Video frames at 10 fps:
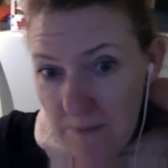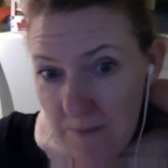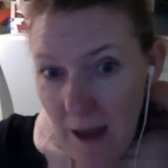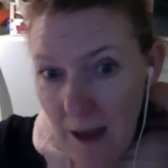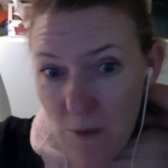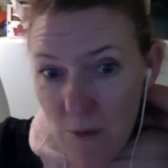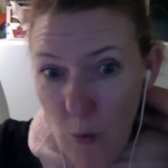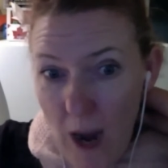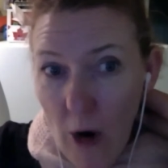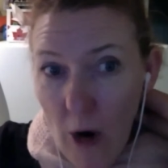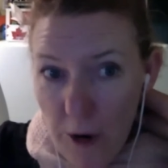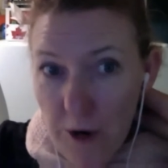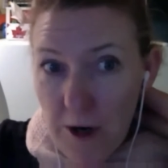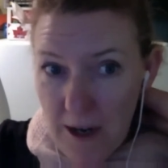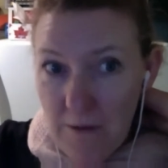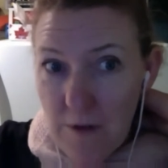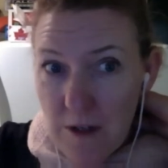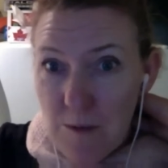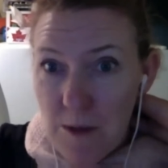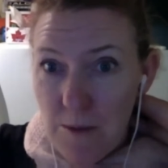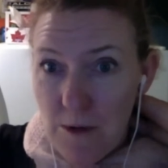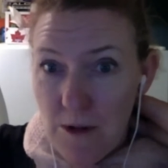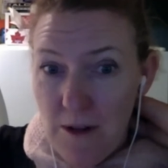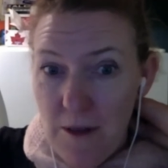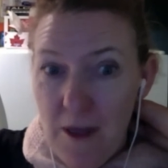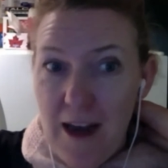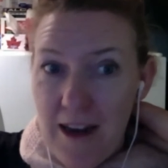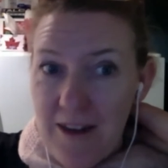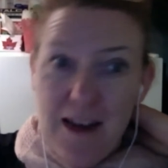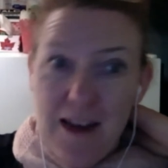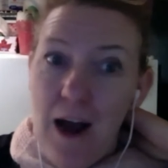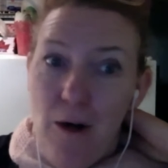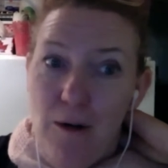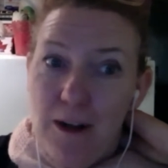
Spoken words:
that was way harder to convince people than it is now.